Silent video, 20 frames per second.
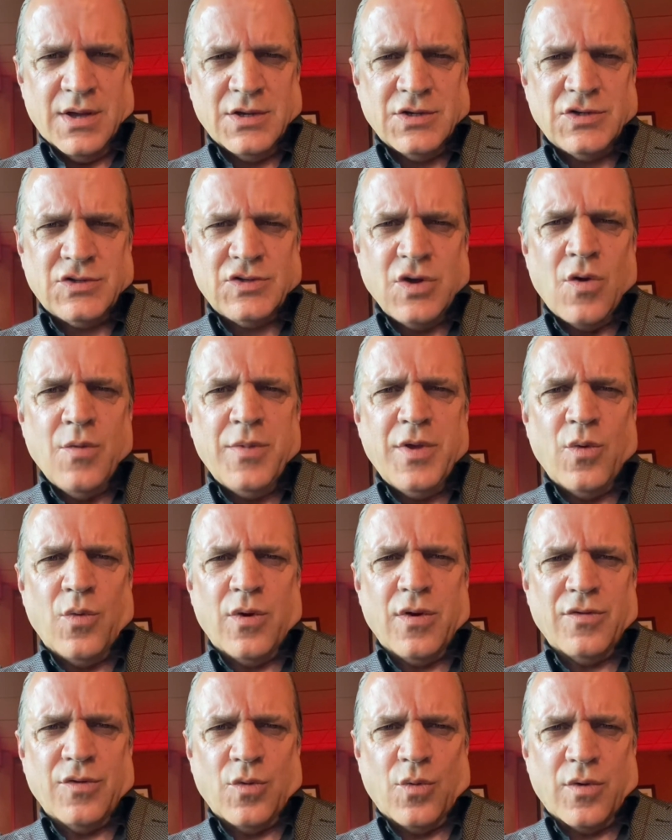Show me
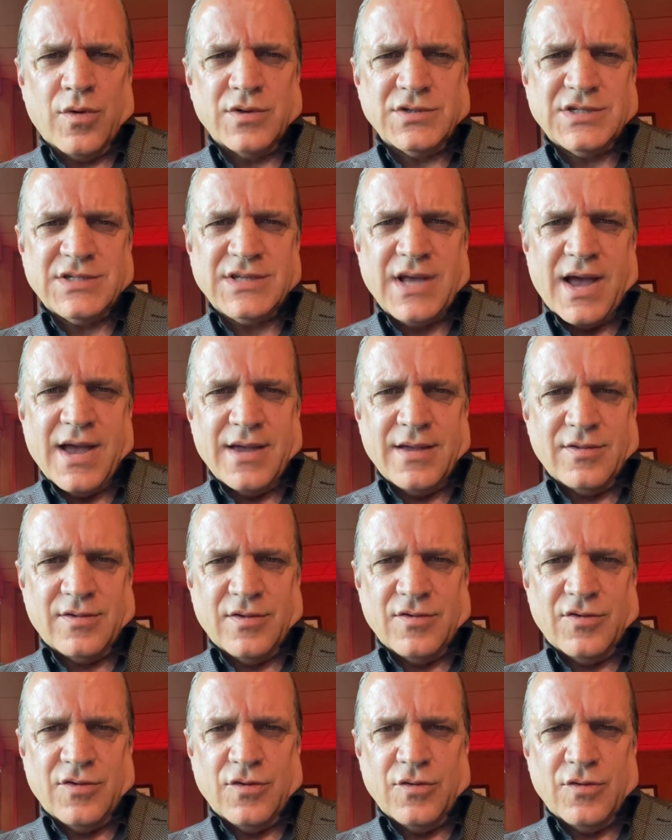where the word science
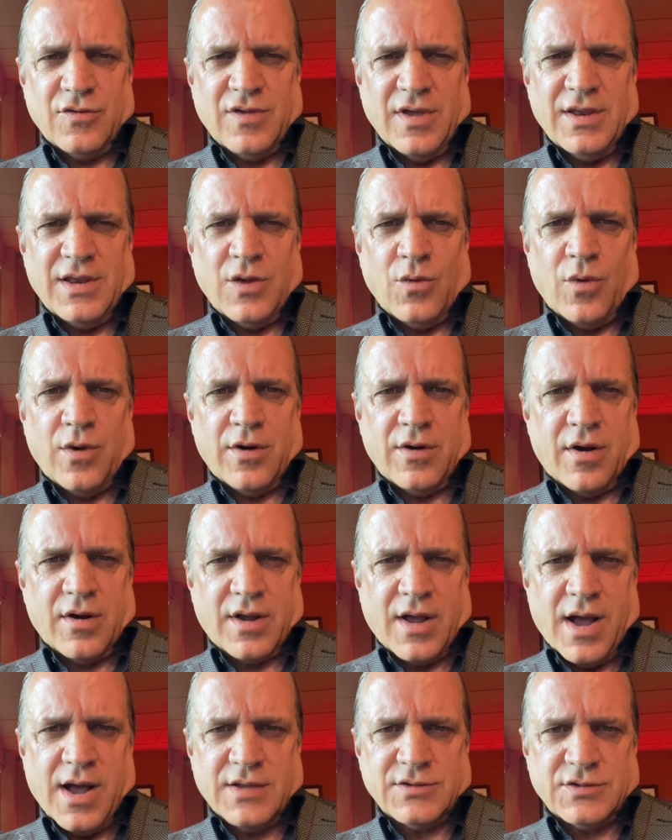is used anywhere in our
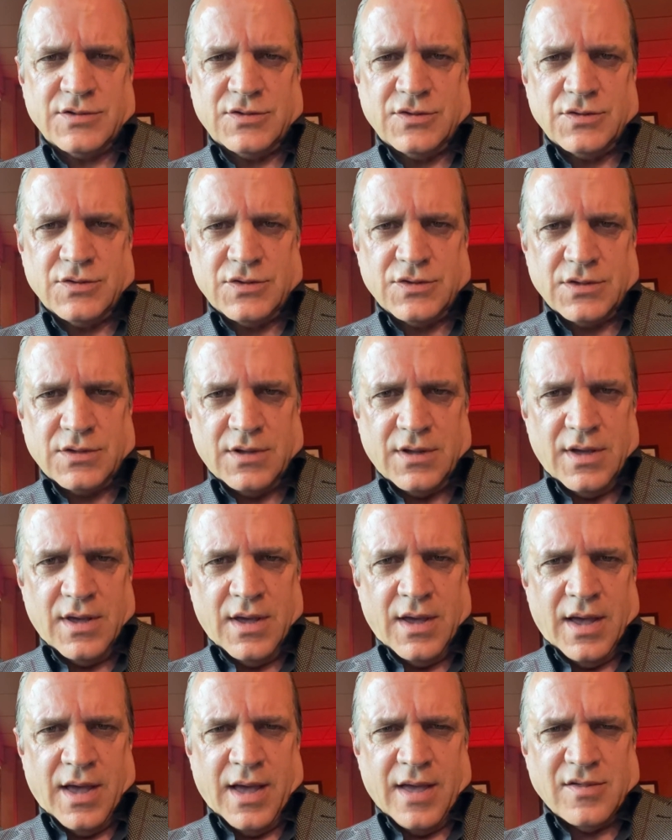Constitution
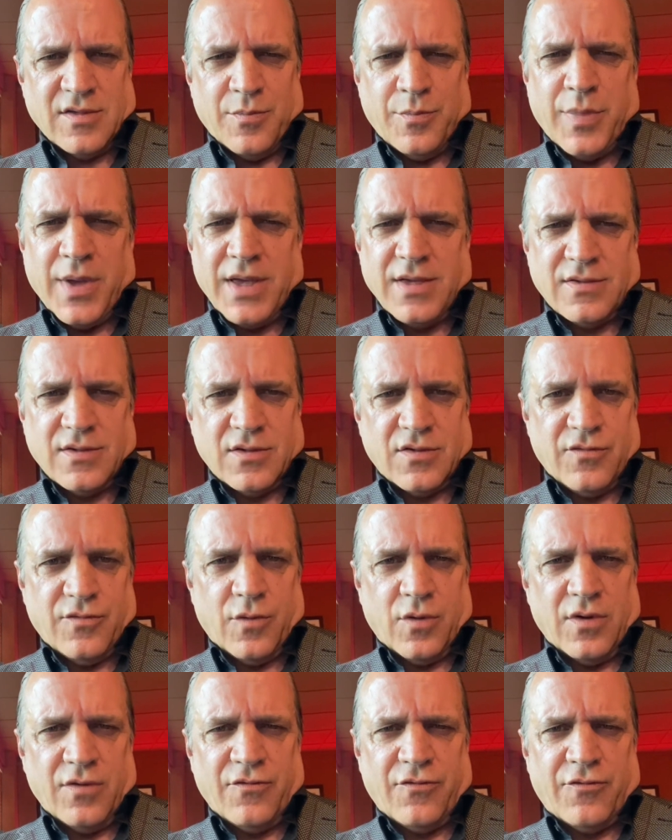as a basis
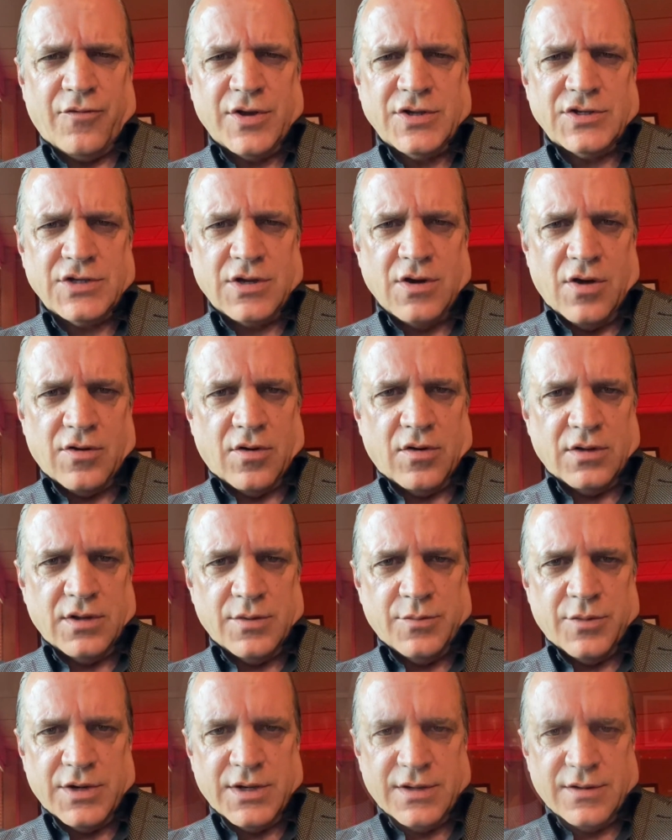for infringing on our
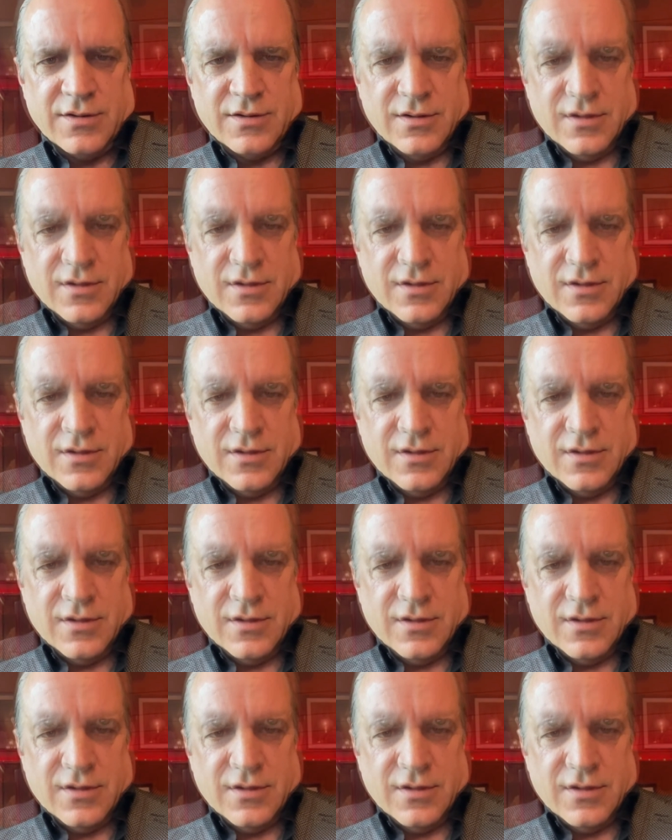liberties.